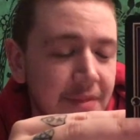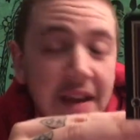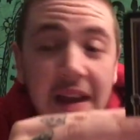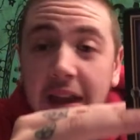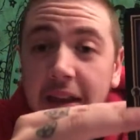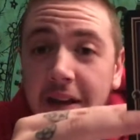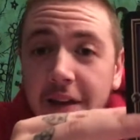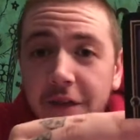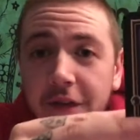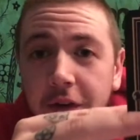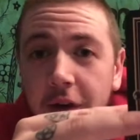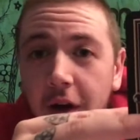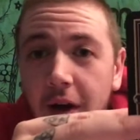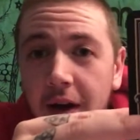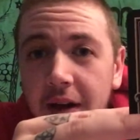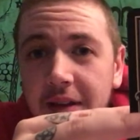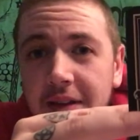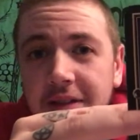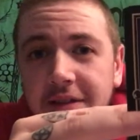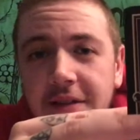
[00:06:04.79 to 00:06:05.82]
And if
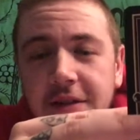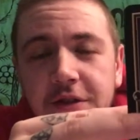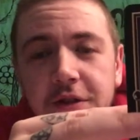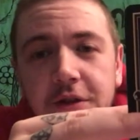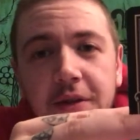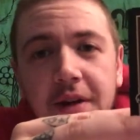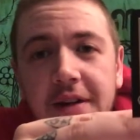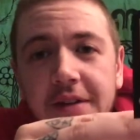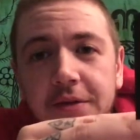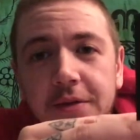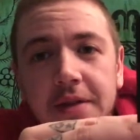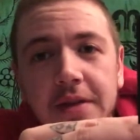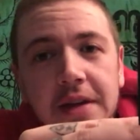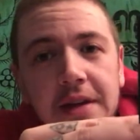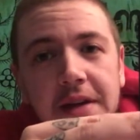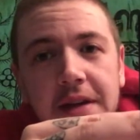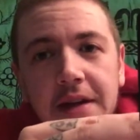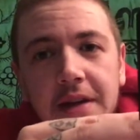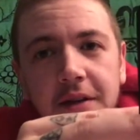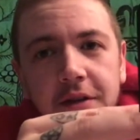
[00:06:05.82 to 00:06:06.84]
not, this is you guys really
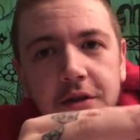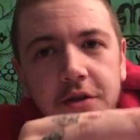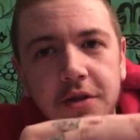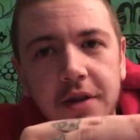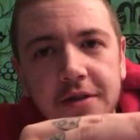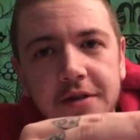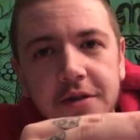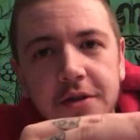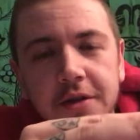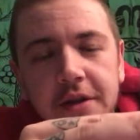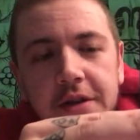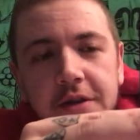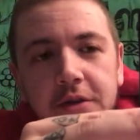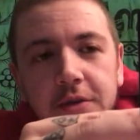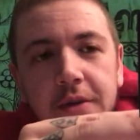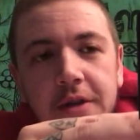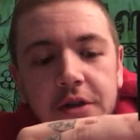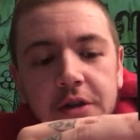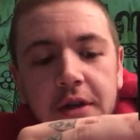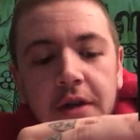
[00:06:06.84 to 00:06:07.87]
needing to trust your
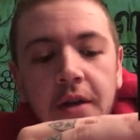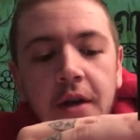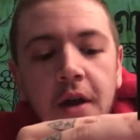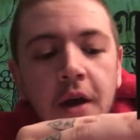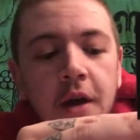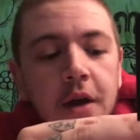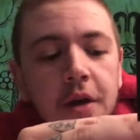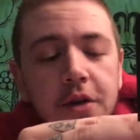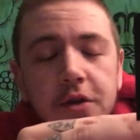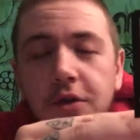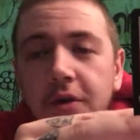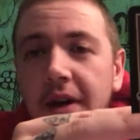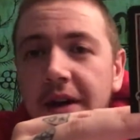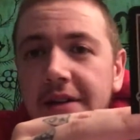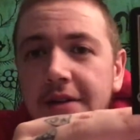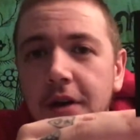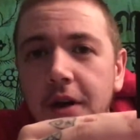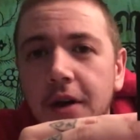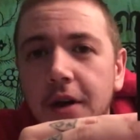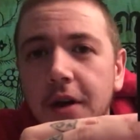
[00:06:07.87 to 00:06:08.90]
intuition. You
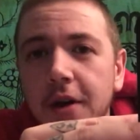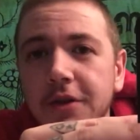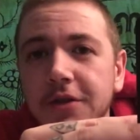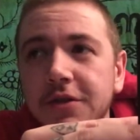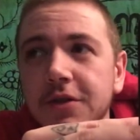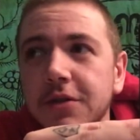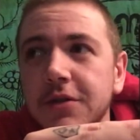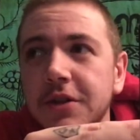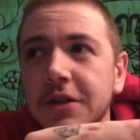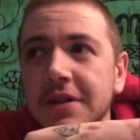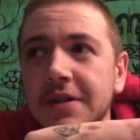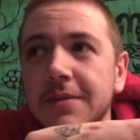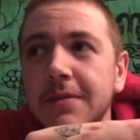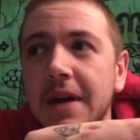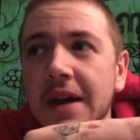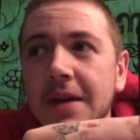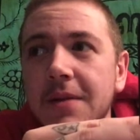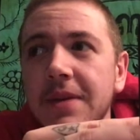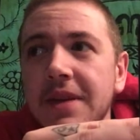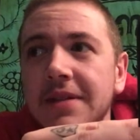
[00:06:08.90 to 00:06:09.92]
guys also just
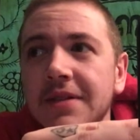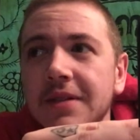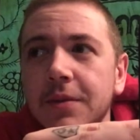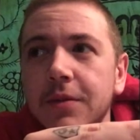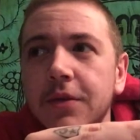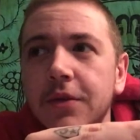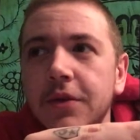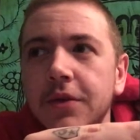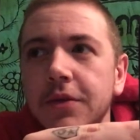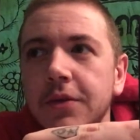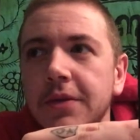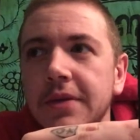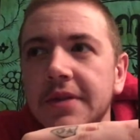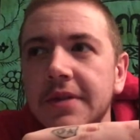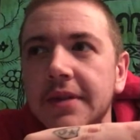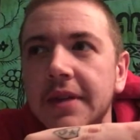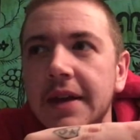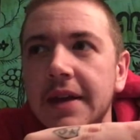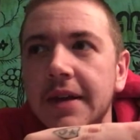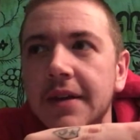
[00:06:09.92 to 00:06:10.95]
might be someone who
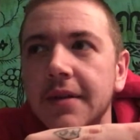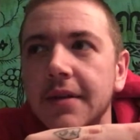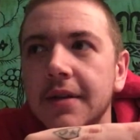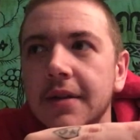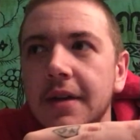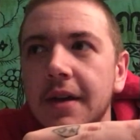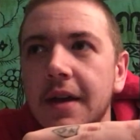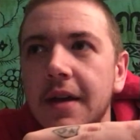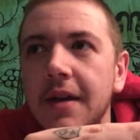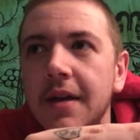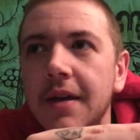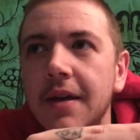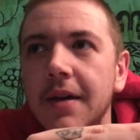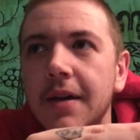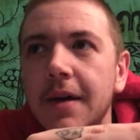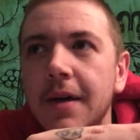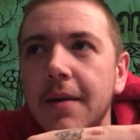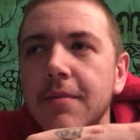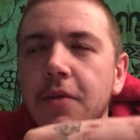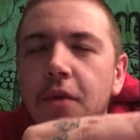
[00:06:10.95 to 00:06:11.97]
is like
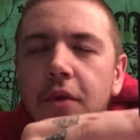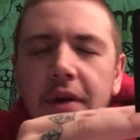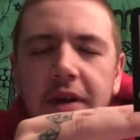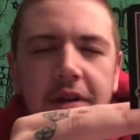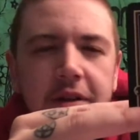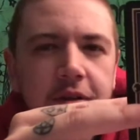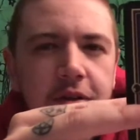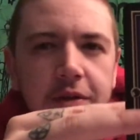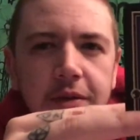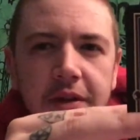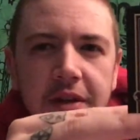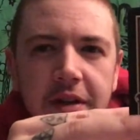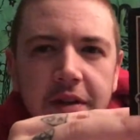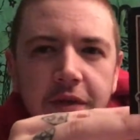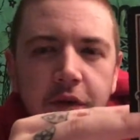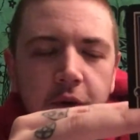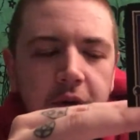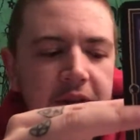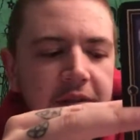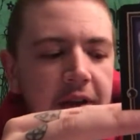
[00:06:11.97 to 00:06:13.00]
more intuitive
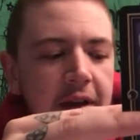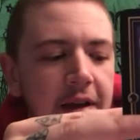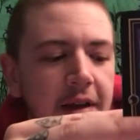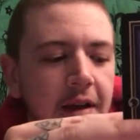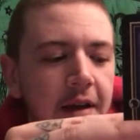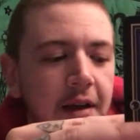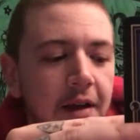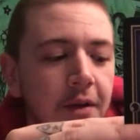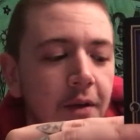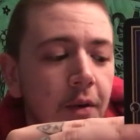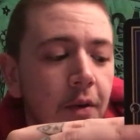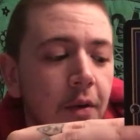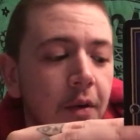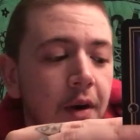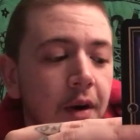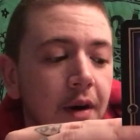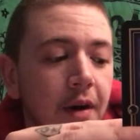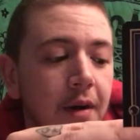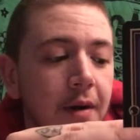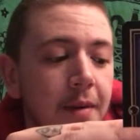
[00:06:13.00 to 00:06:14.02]
or psychic,
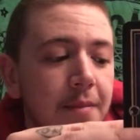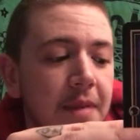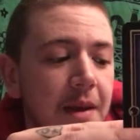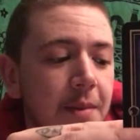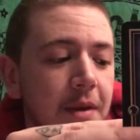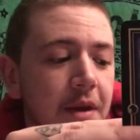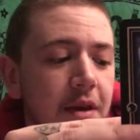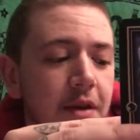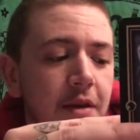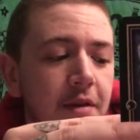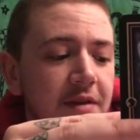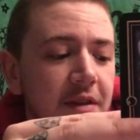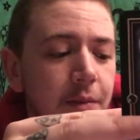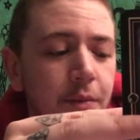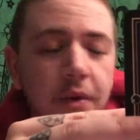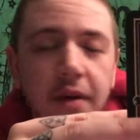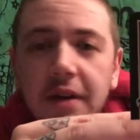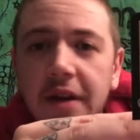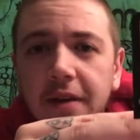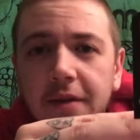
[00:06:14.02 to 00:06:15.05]
or maybe
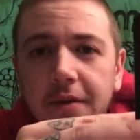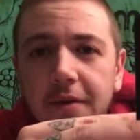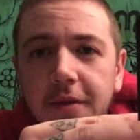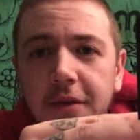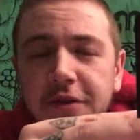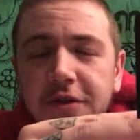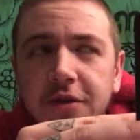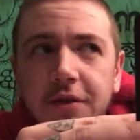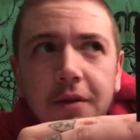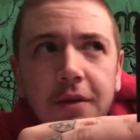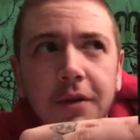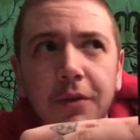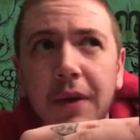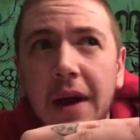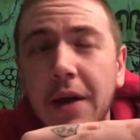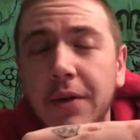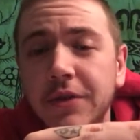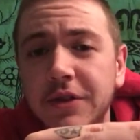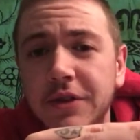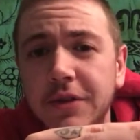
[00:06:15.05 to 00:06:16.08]
someone
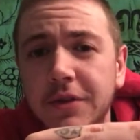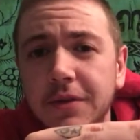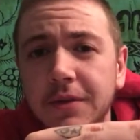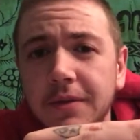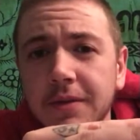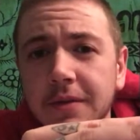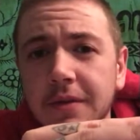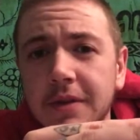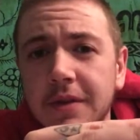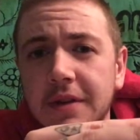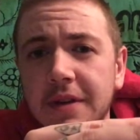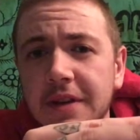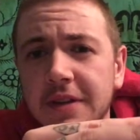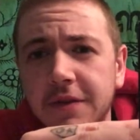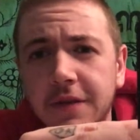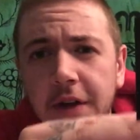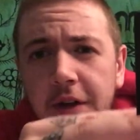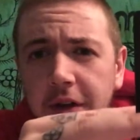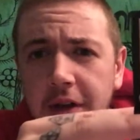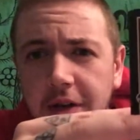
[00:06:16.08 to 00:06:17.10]
around you is
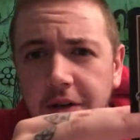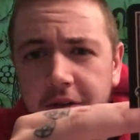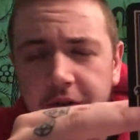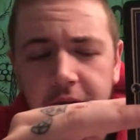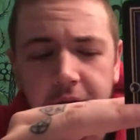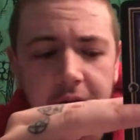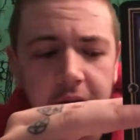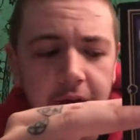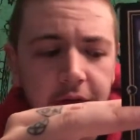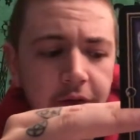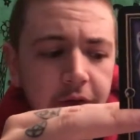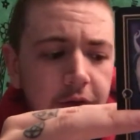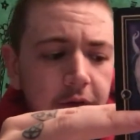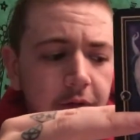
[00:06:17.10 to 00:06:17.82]
very intuitive.